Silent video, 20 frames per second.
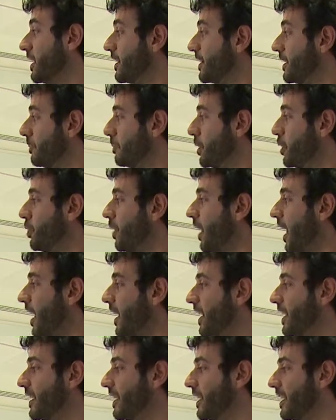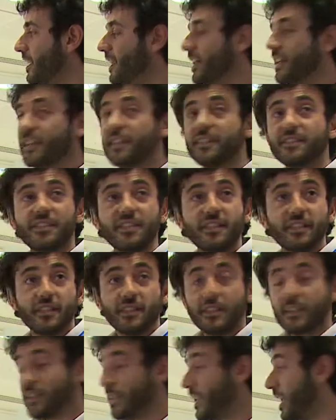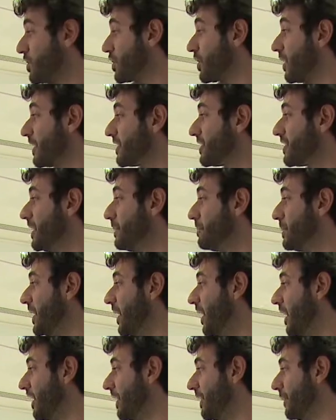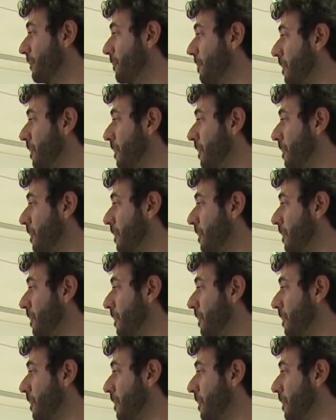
The blue line is the national CPI.